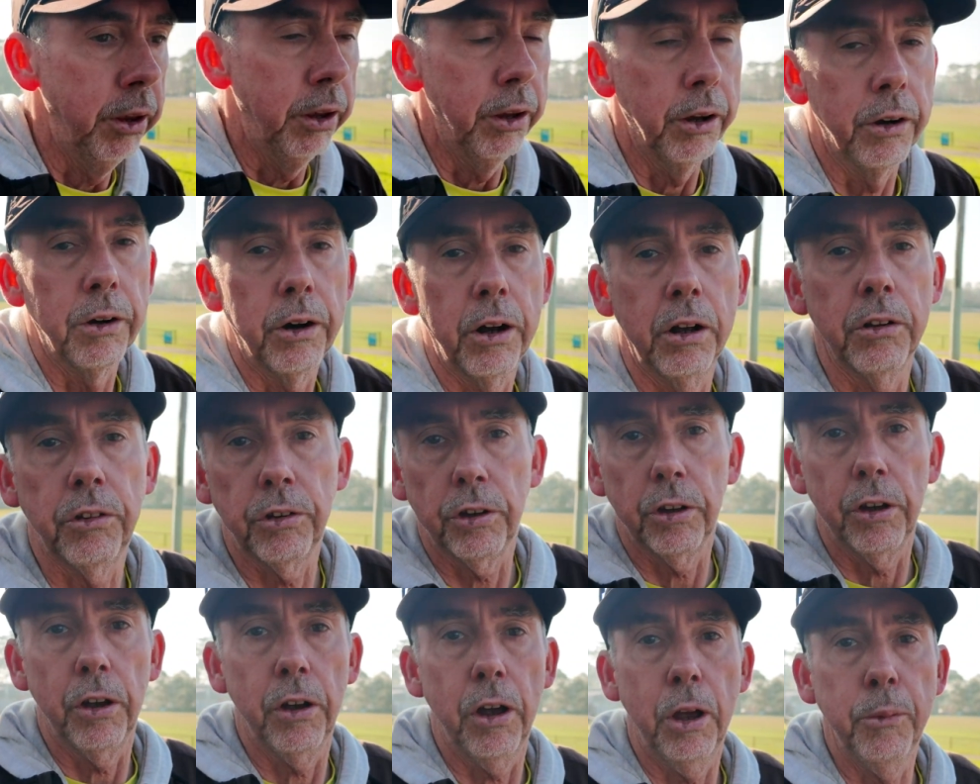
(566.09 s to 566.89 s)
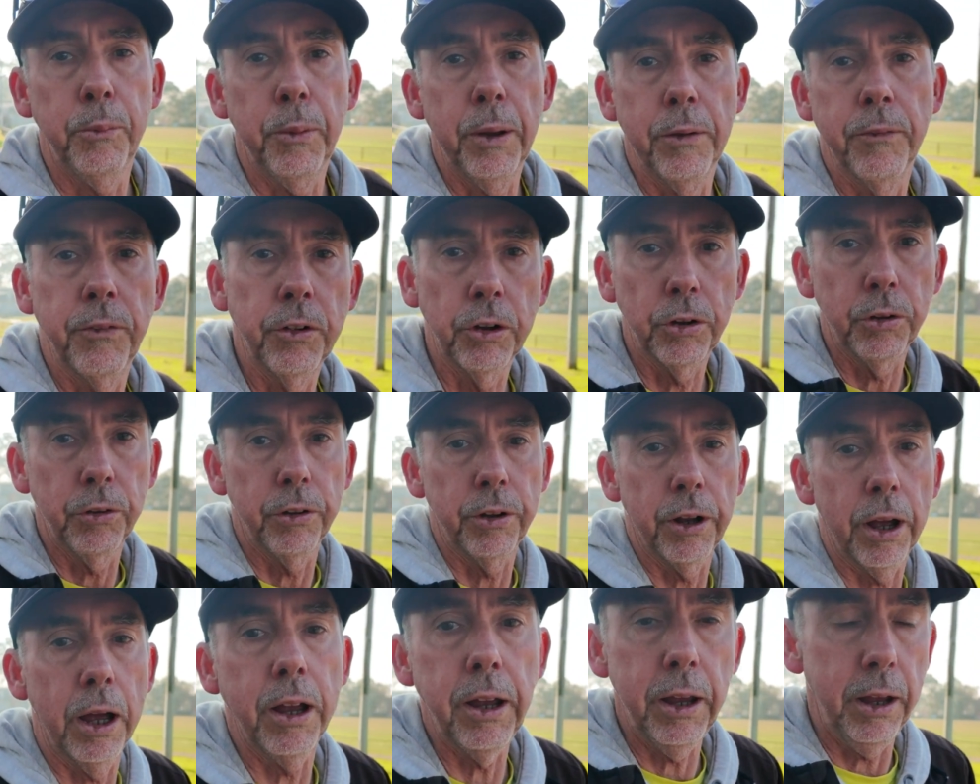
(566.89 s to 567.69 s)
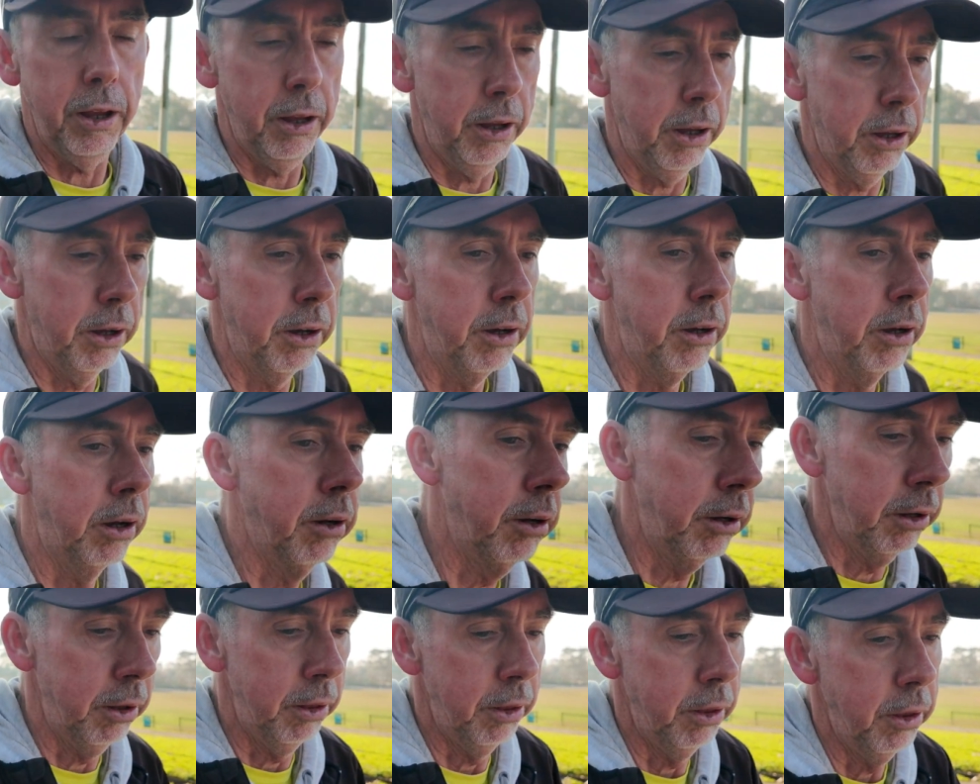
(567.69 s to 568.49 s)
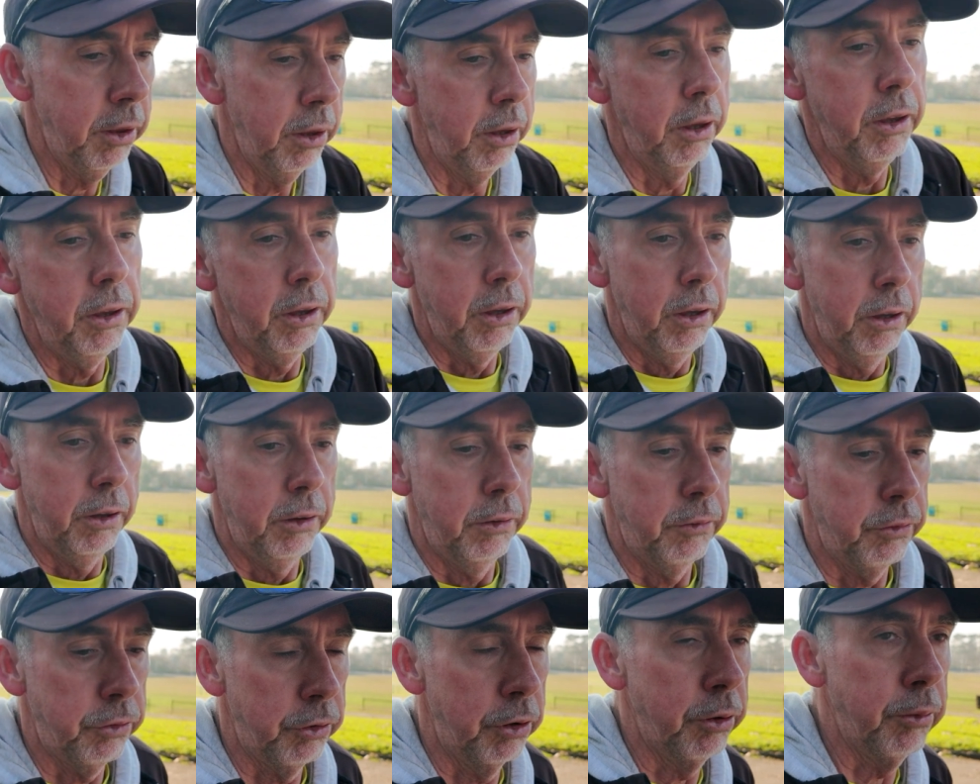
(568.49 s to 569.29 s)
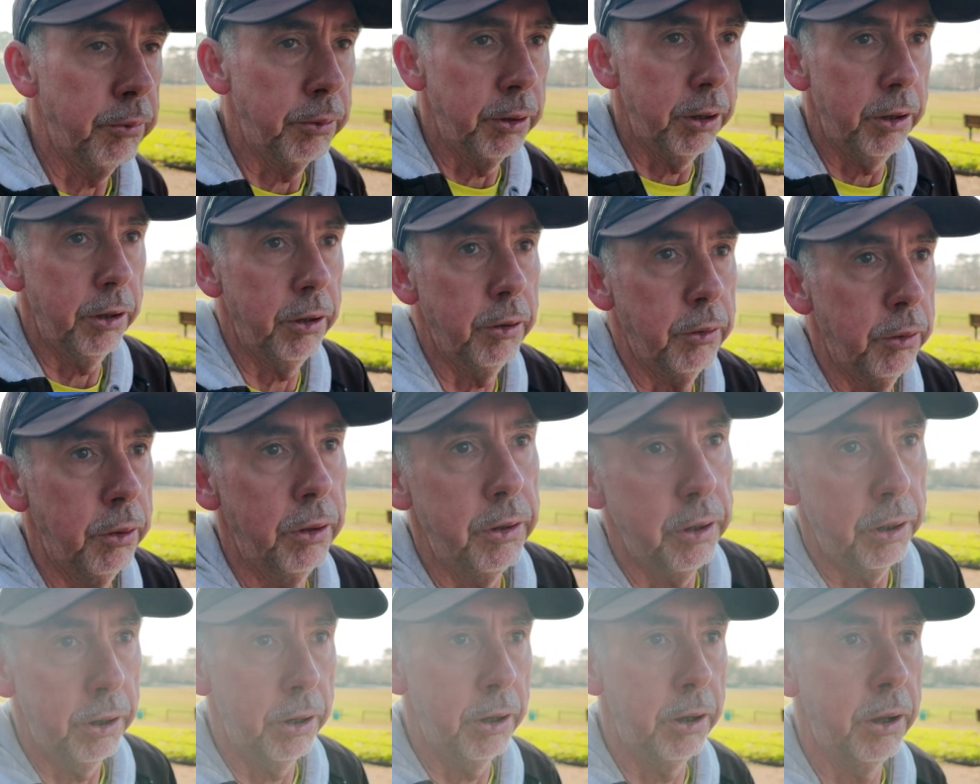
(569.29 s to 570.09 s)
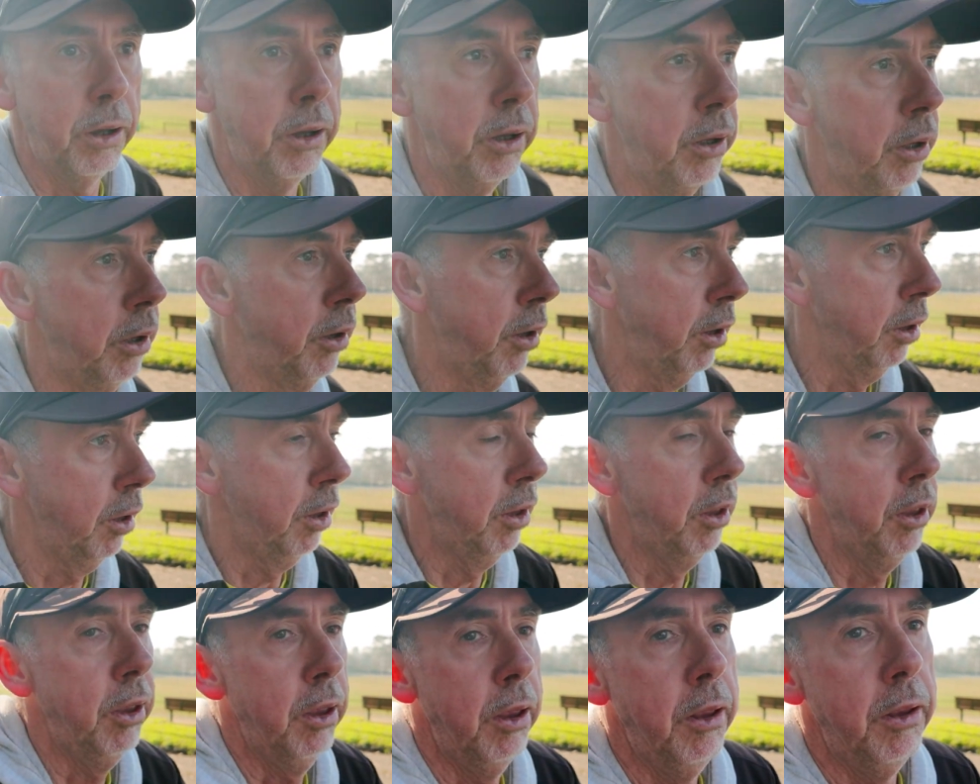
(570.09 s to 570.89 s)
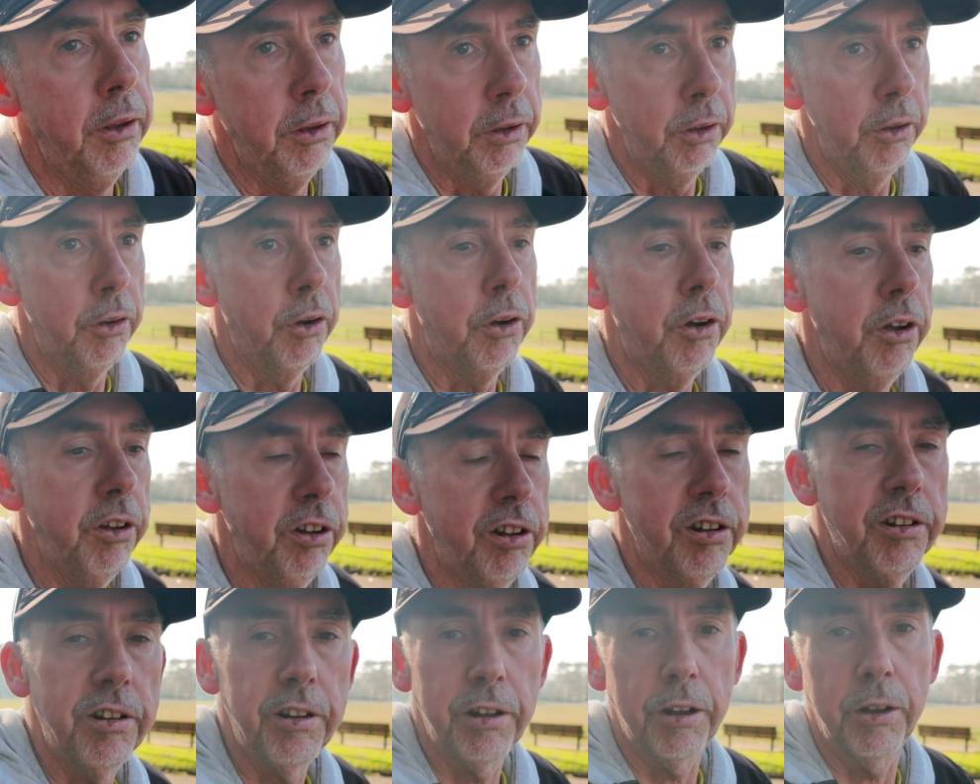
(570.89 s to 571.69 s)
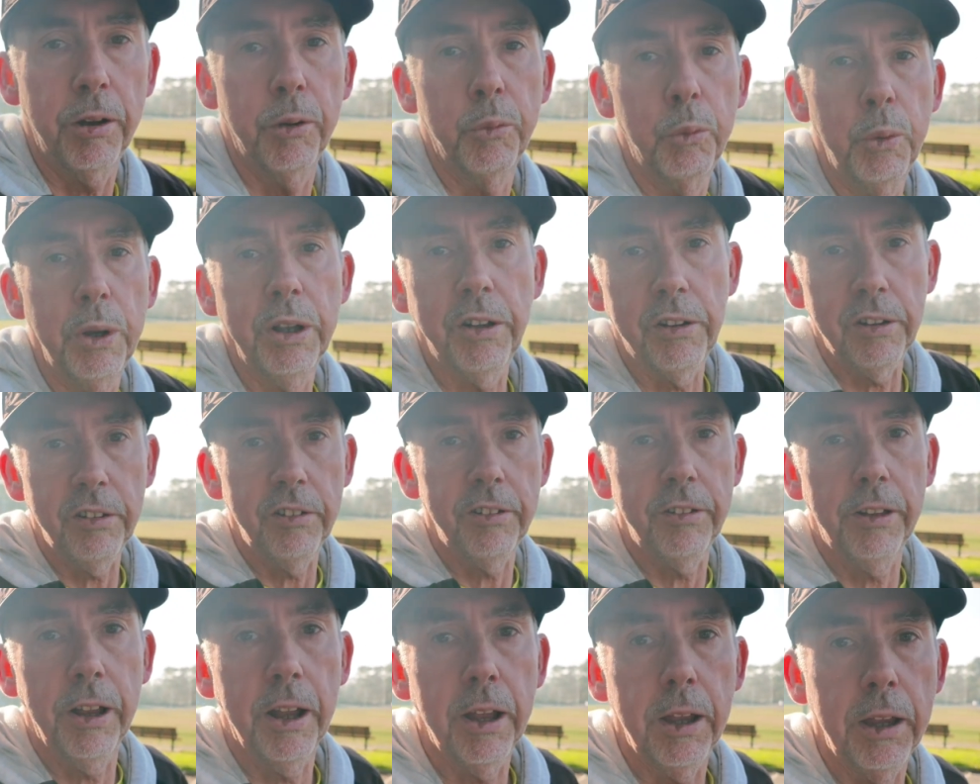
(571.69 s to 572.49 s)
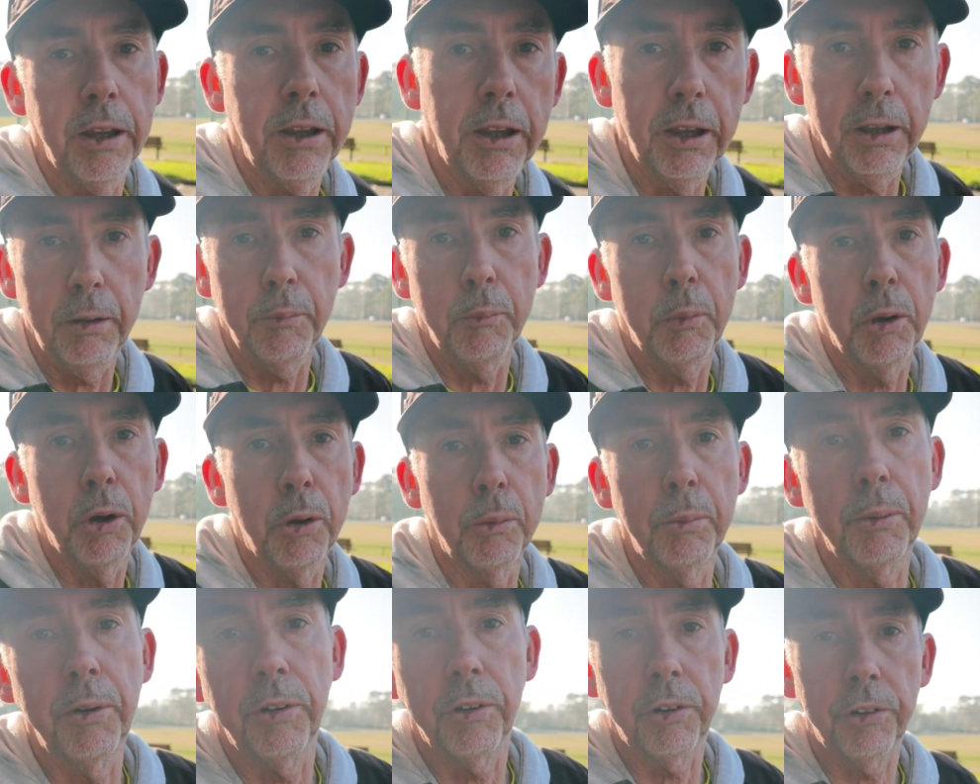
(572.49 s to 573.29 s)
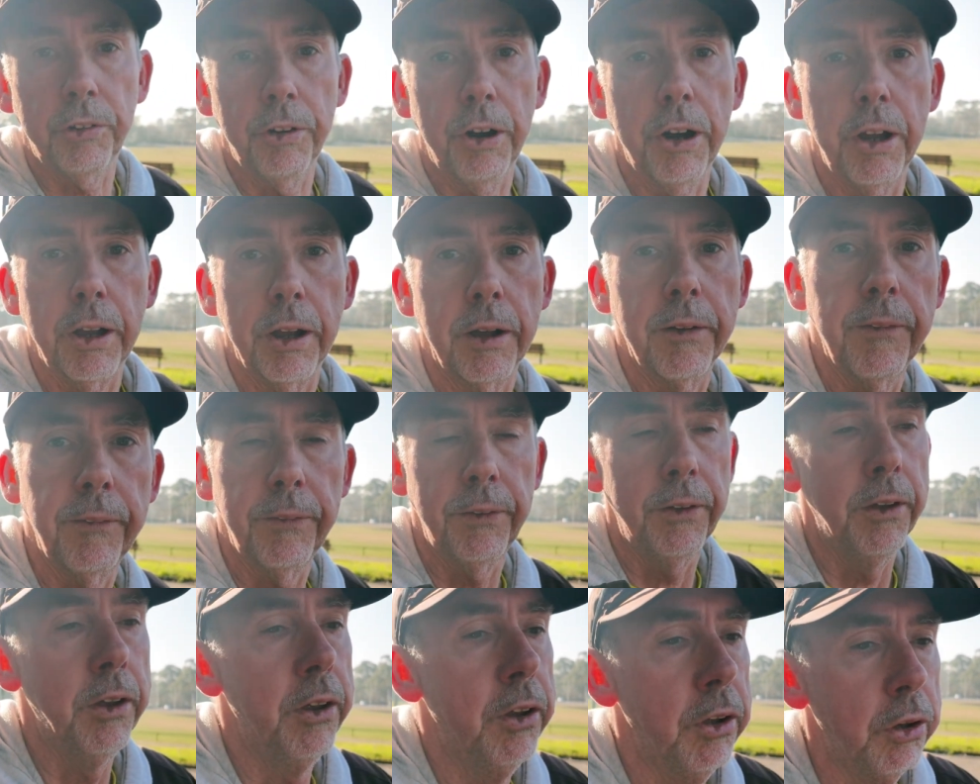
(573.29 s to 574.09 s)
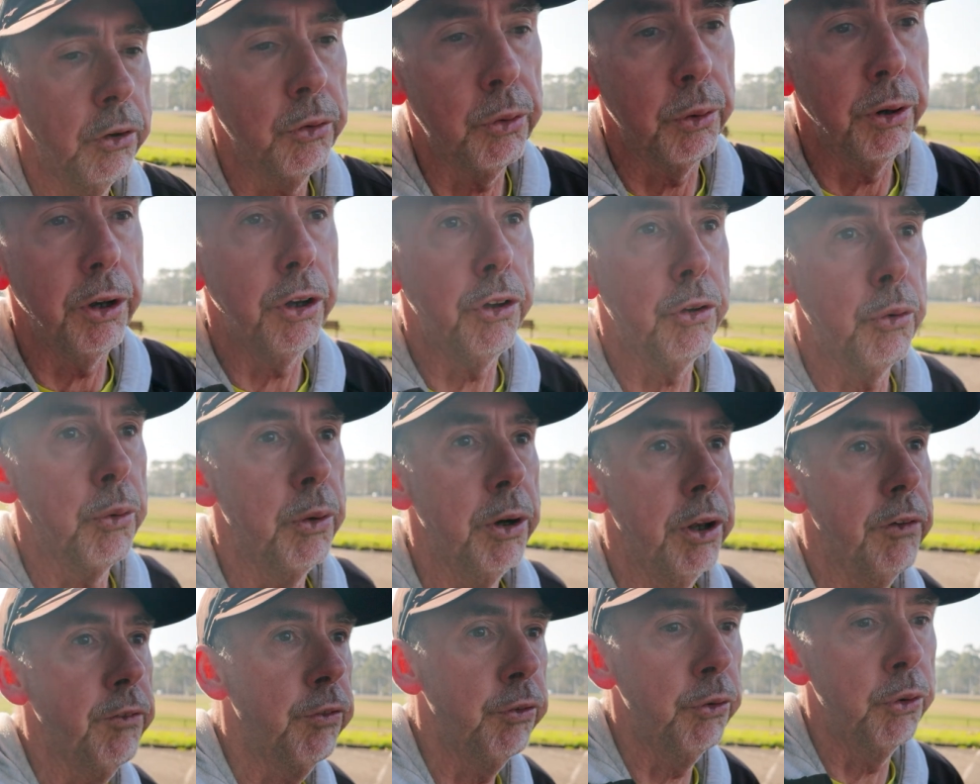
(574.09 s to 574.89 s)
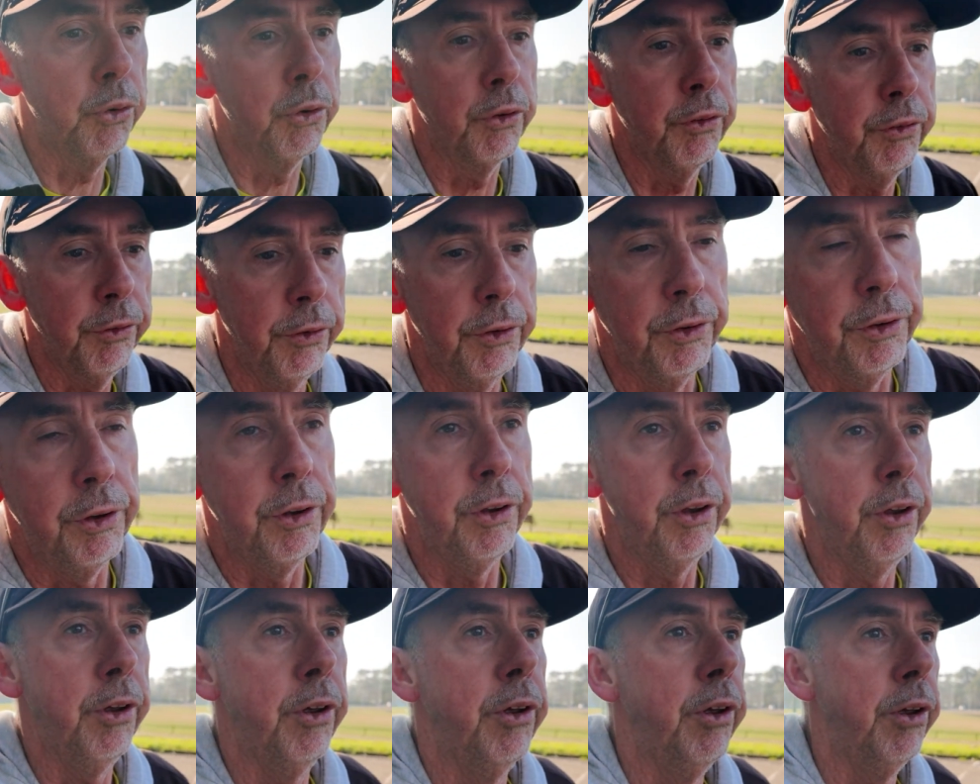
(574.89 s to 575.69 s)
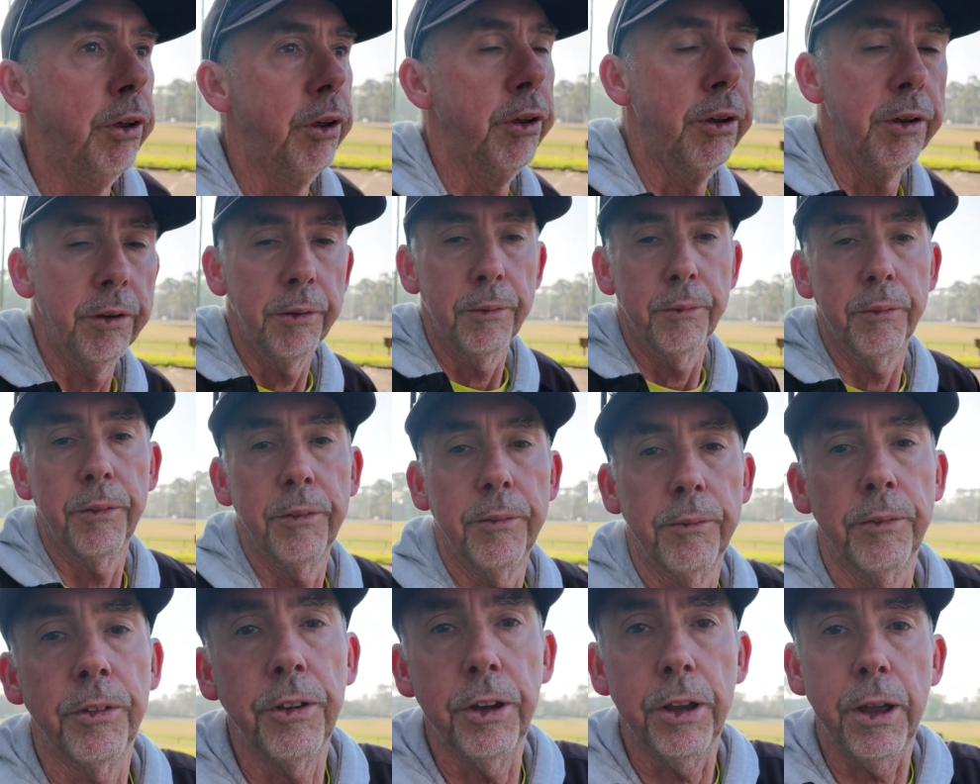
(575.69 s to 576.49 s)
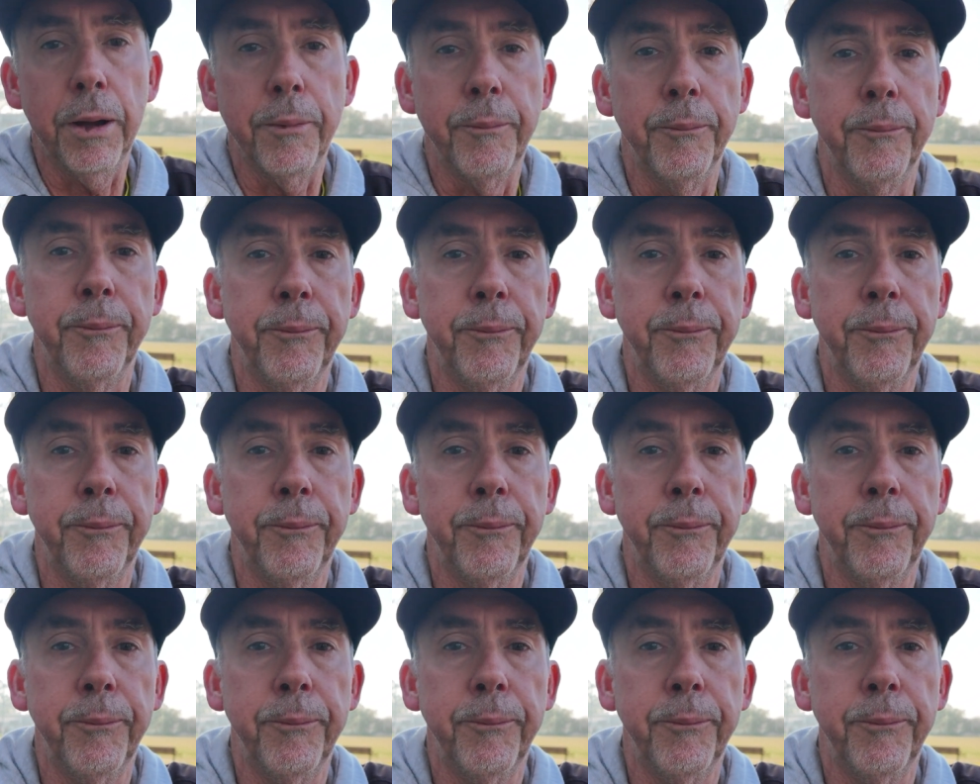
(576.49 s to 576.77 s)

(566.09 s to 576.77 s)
All right, so I hope you're having a good day from a nice winter's day in Melbourne, Australia, 2024. See ya.